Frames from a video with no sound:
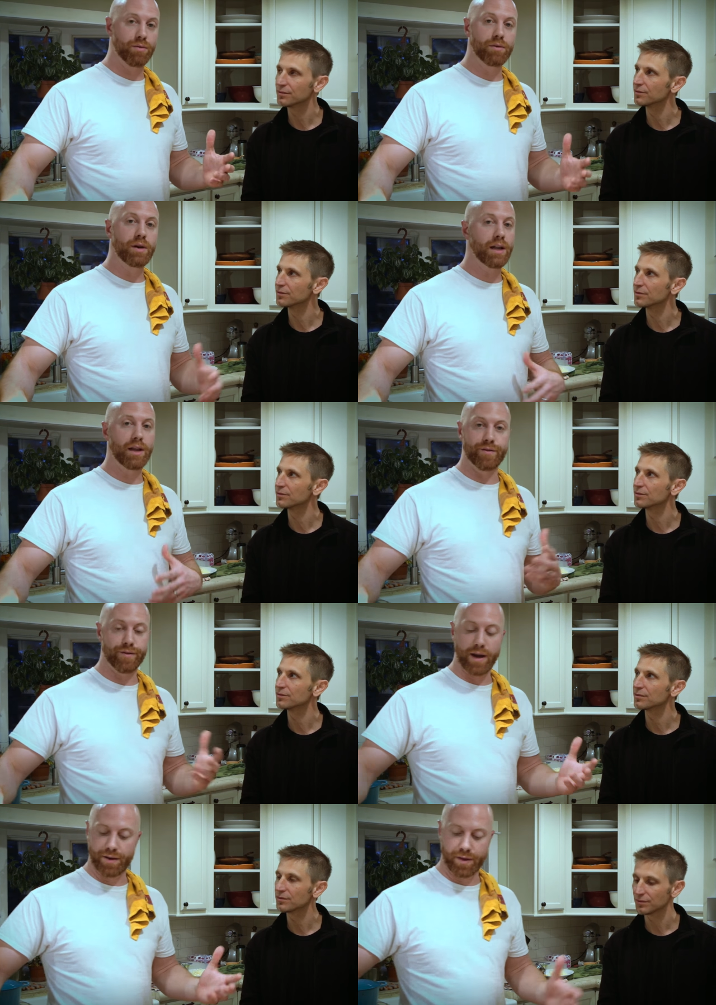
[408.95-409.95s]
Speaker 1: really
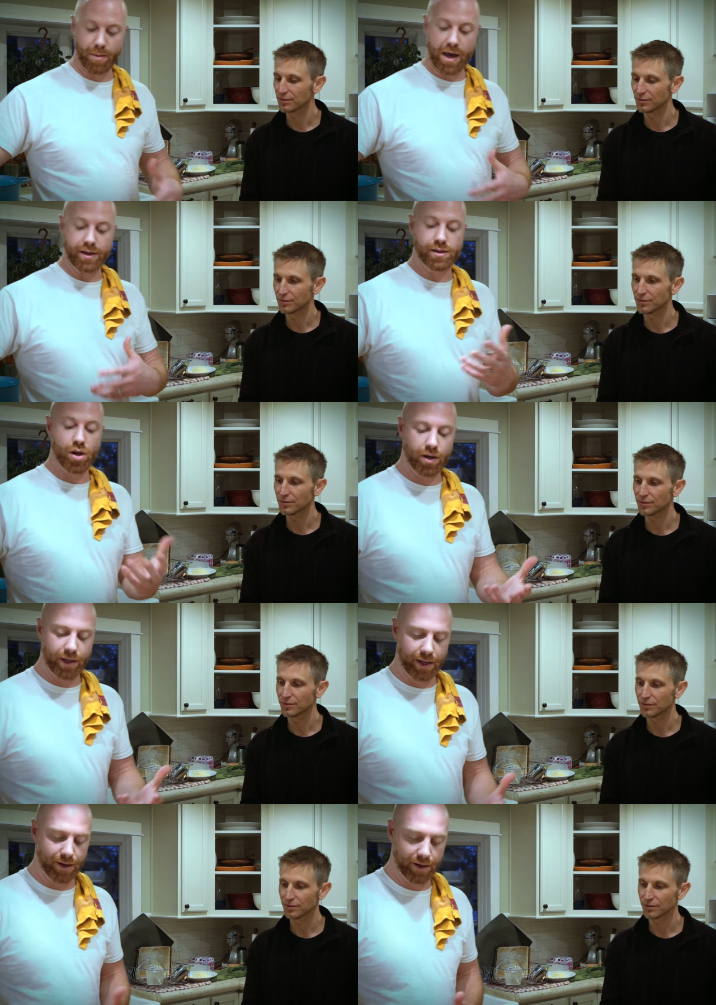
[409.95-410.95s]
afraid of the amount of
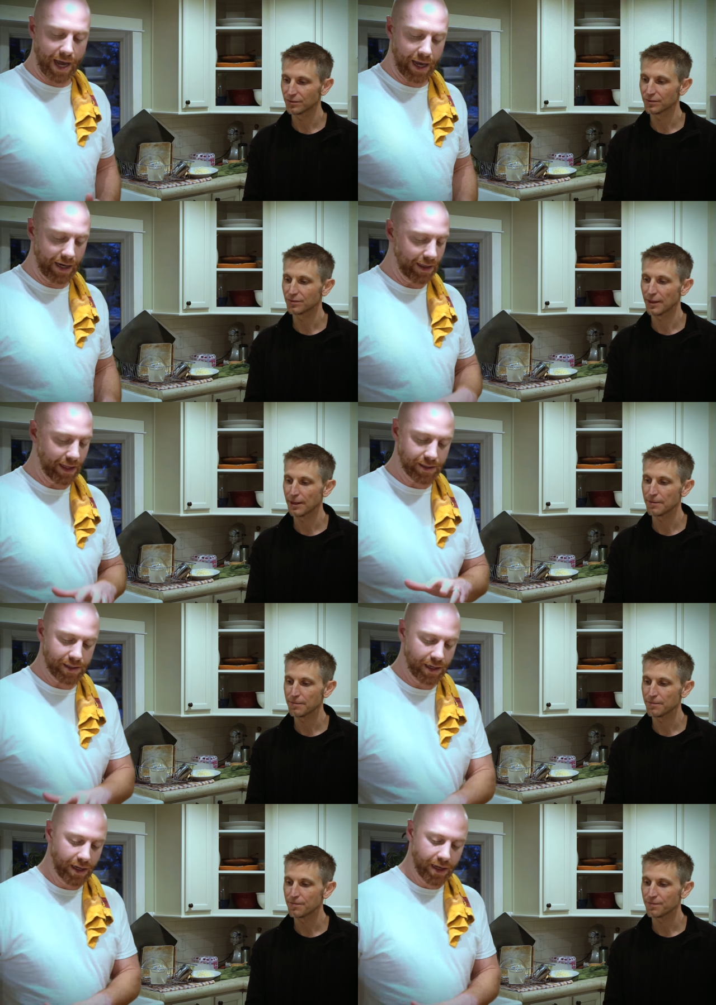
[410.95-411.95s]
salt in their diet, and
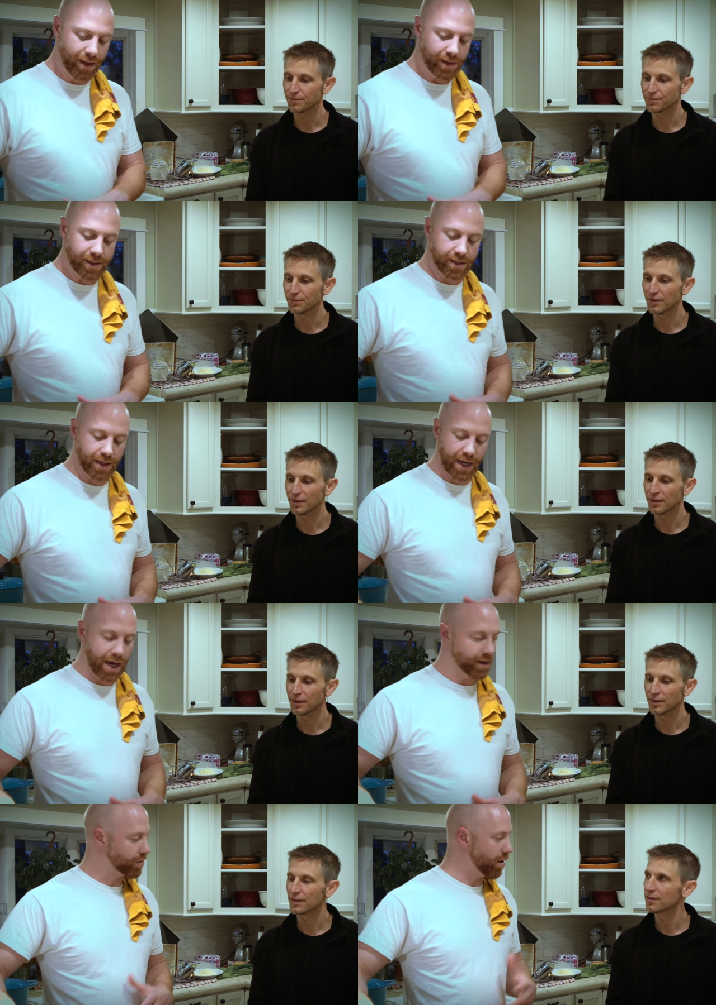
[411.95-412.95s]
this this isn't the
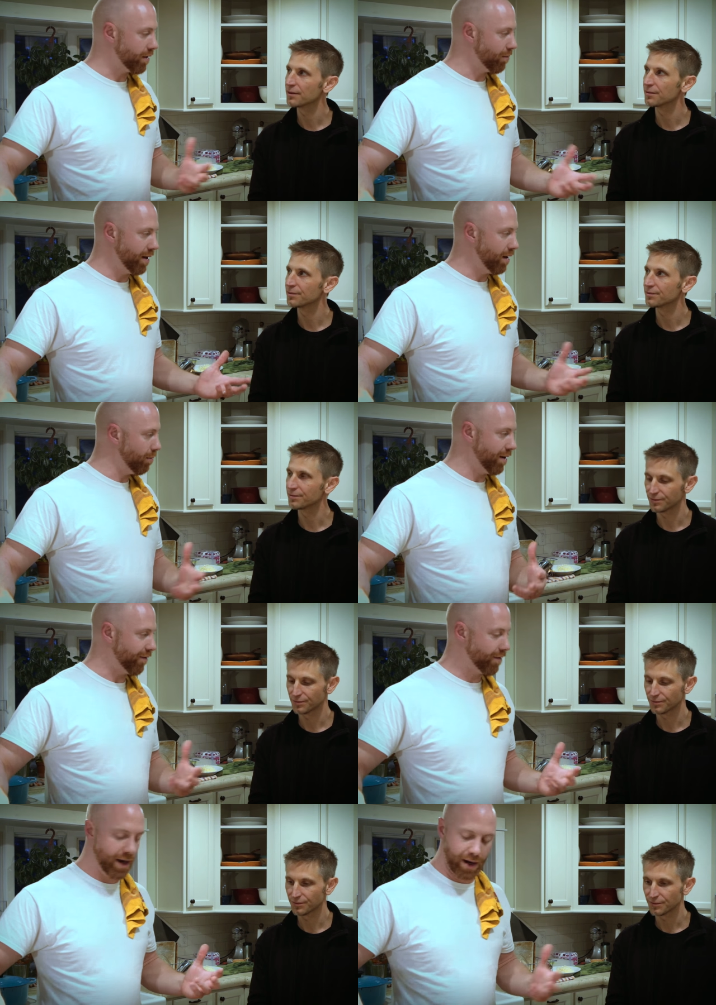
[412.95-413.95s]
kind of salt that we need to be
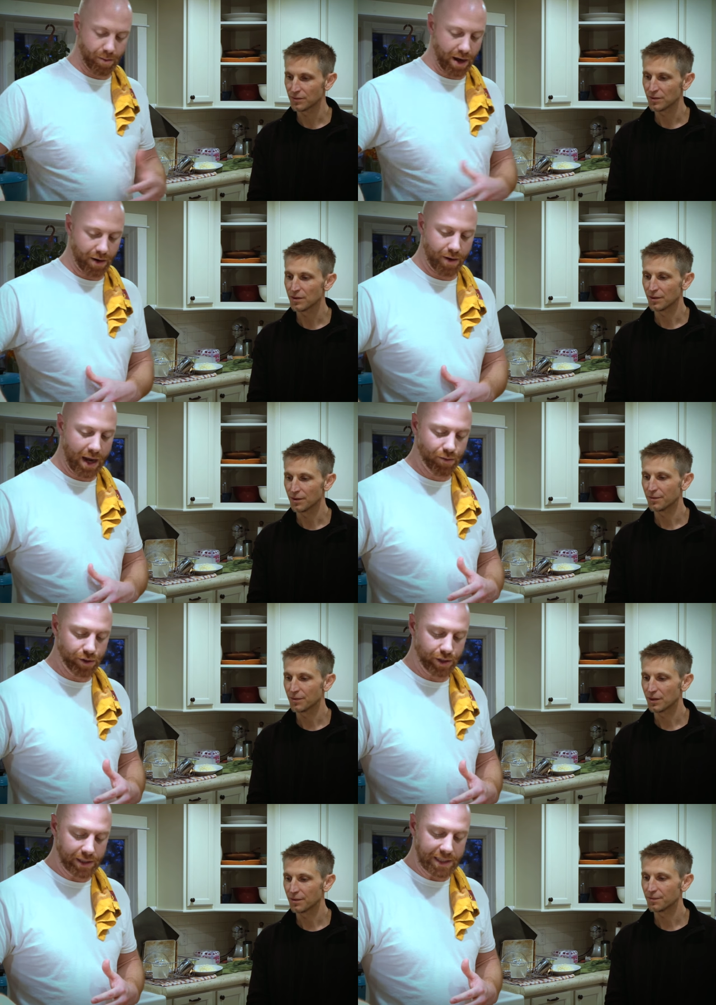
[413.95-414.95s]
afraid about, right?
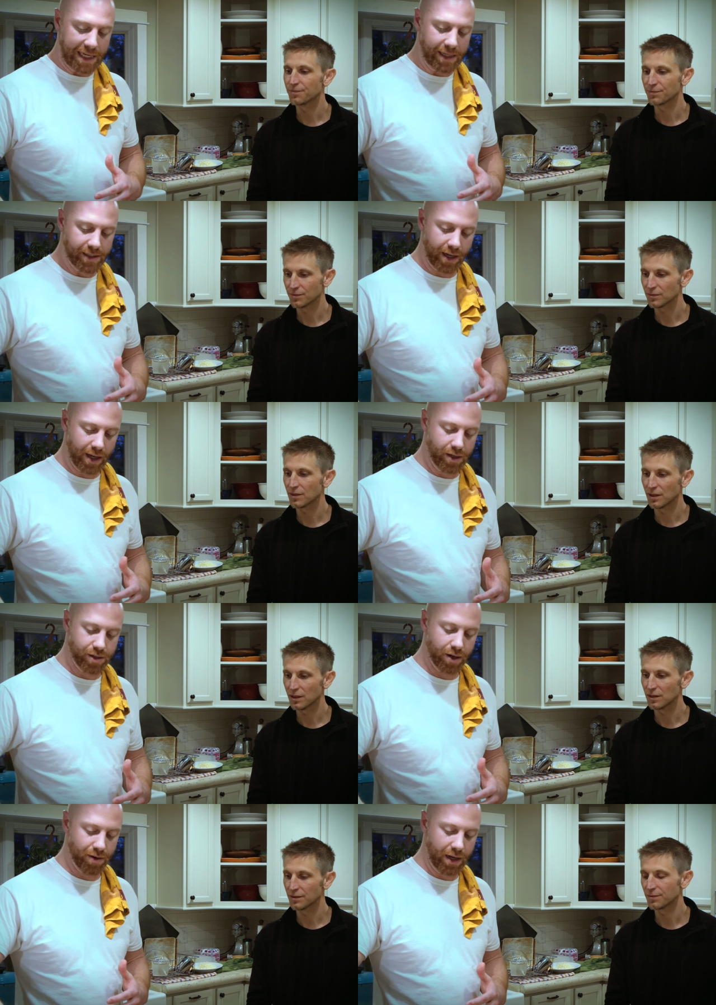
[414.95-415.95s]
We're just
Speaker 2: seasoning
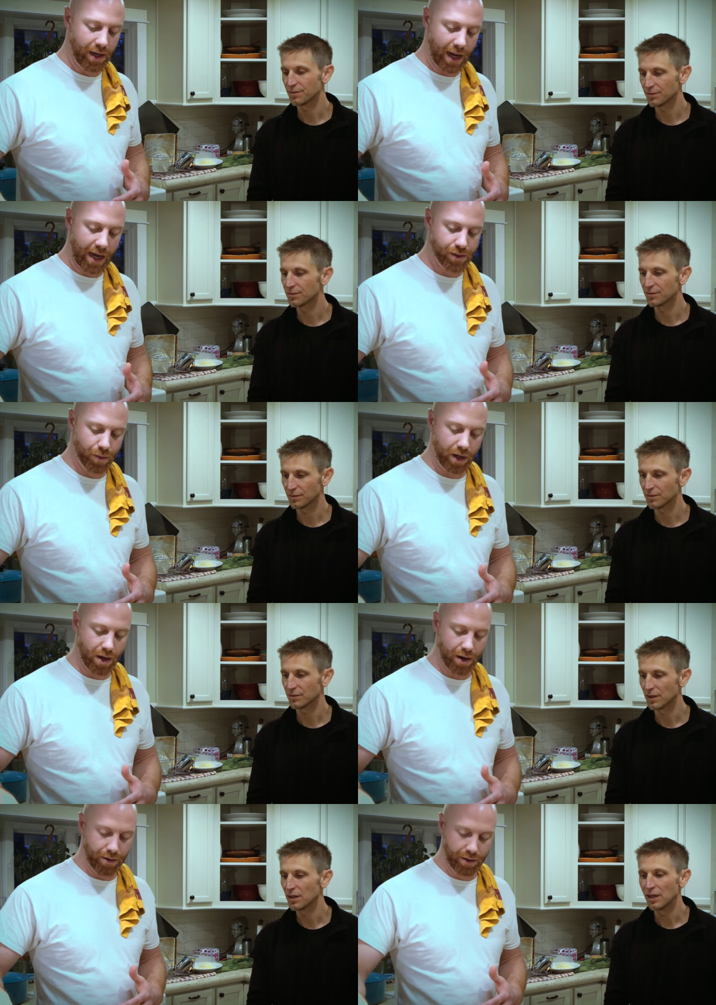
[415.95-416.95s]
each ingredient as we
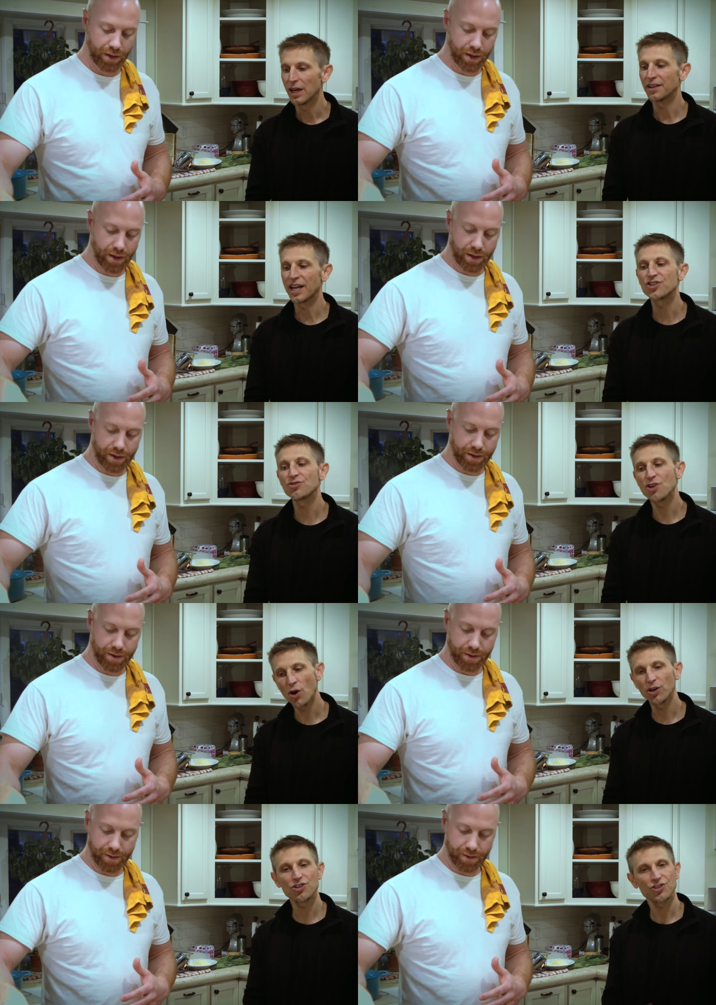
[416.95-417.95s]
go. Unless you
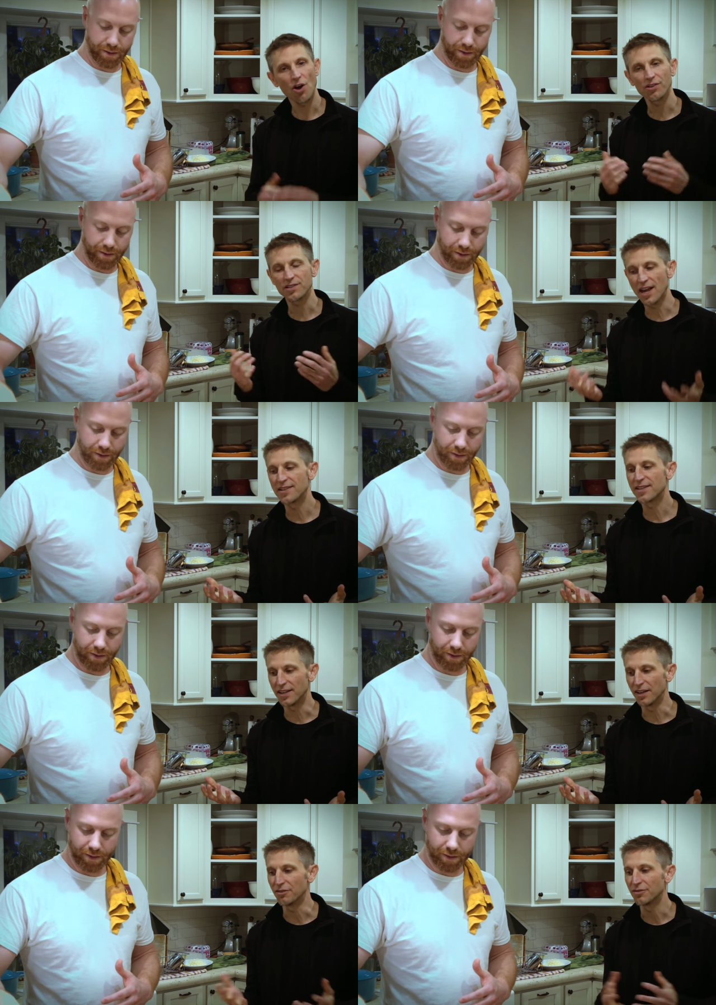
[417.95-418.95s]
know you're salt
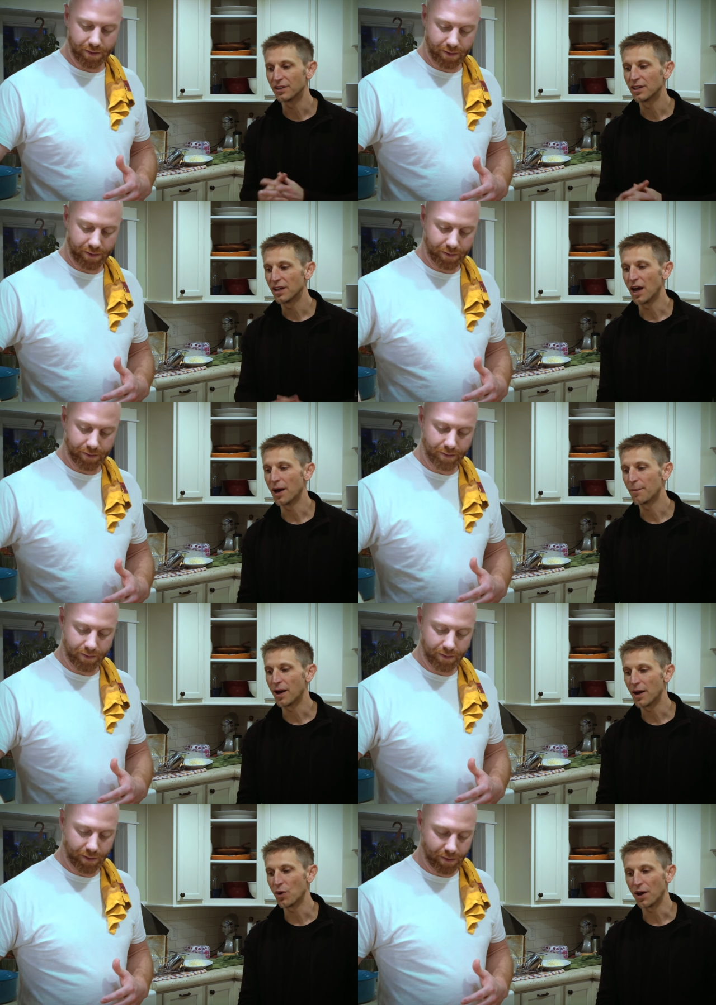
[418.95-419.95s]
sensitive, um,
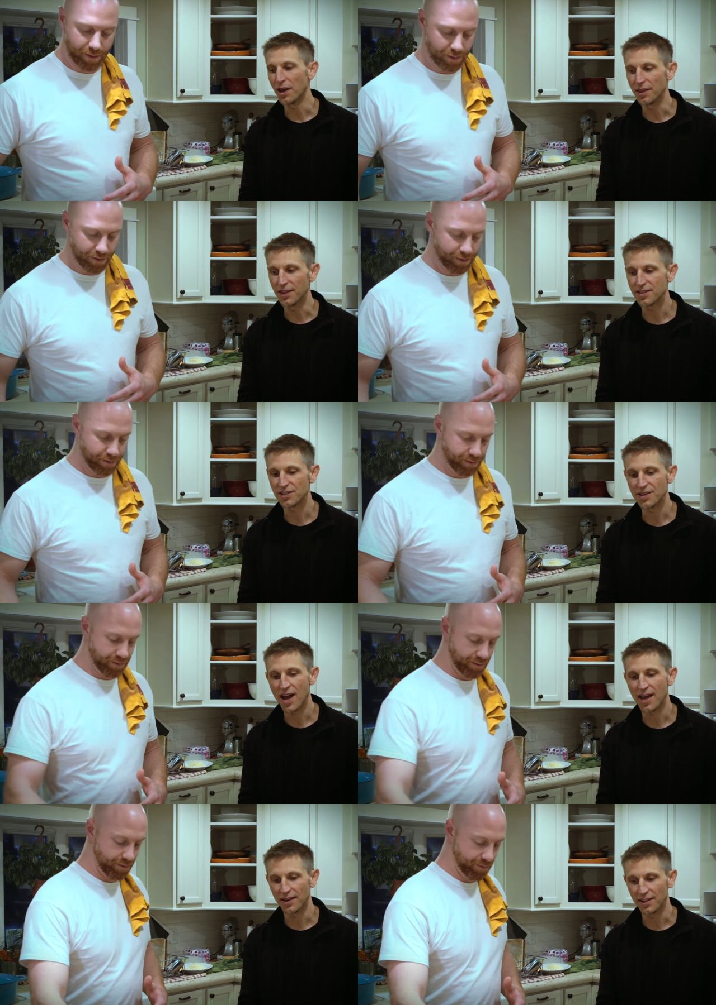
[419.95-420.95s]
I, this is not